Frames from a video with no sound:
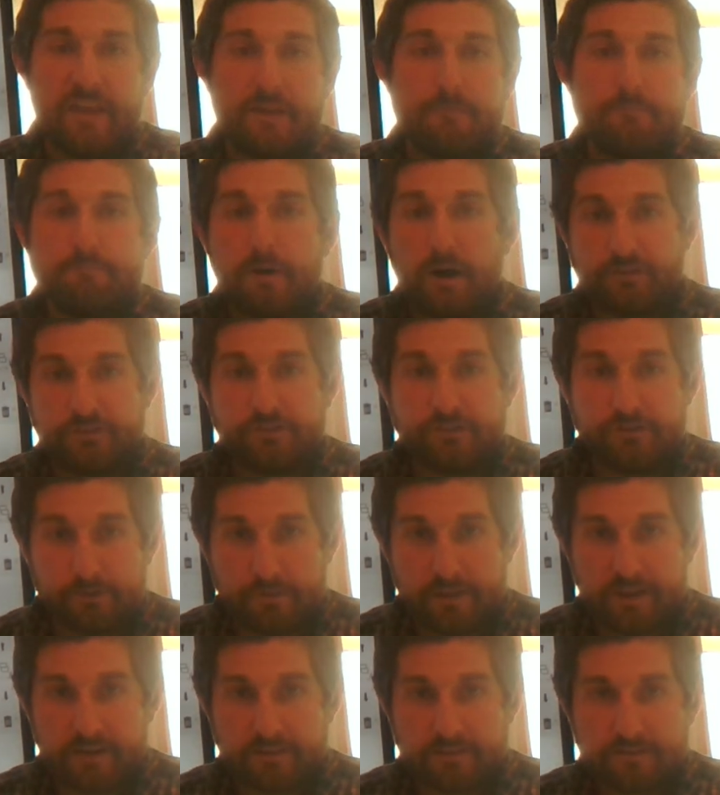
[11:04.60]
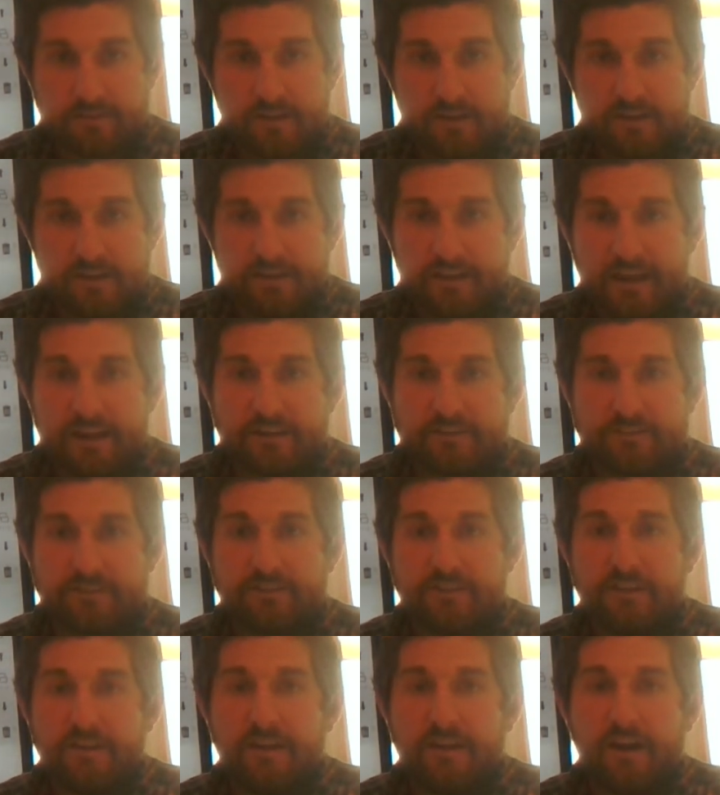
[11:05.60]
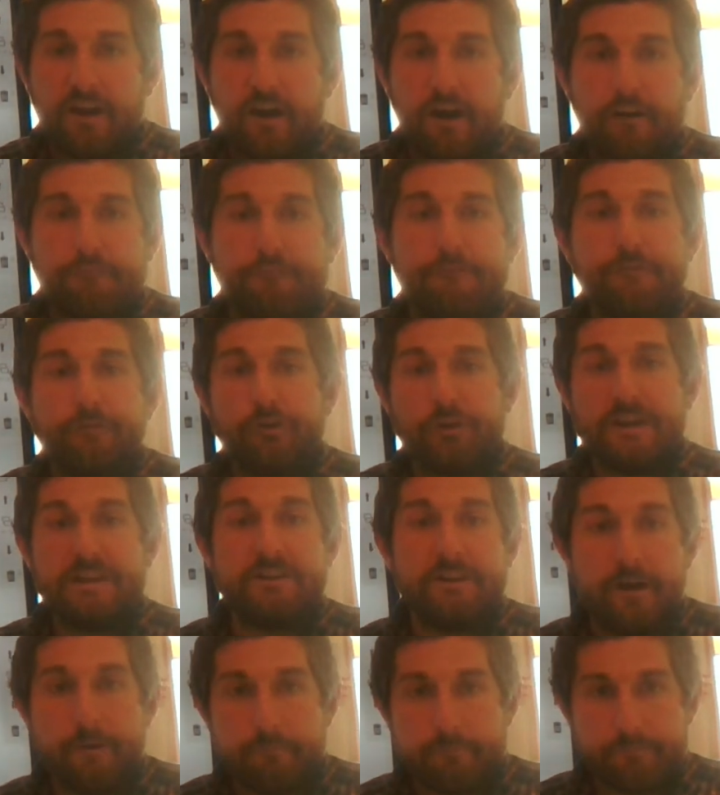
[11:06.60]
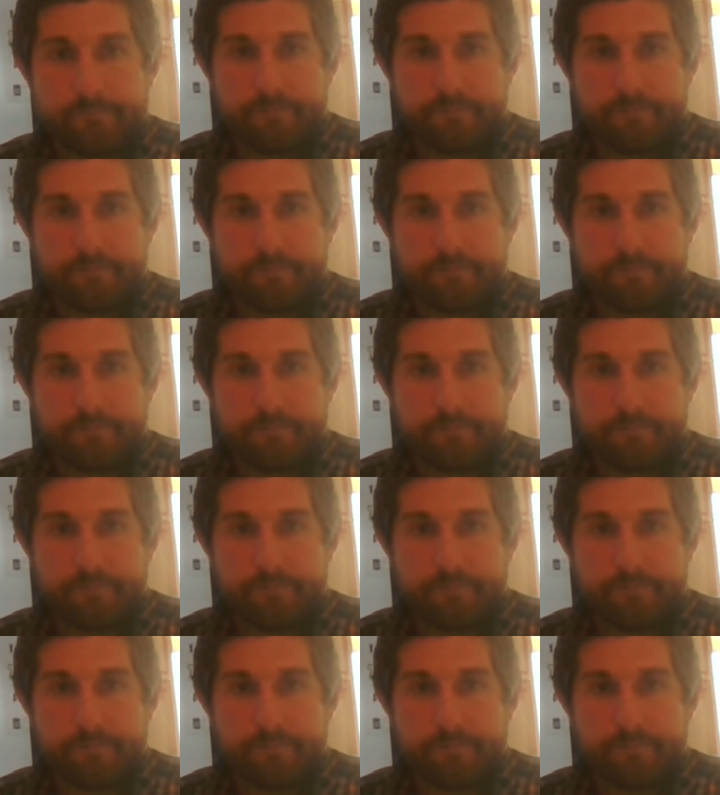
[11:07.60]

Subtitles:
they must do this. It's a freedom.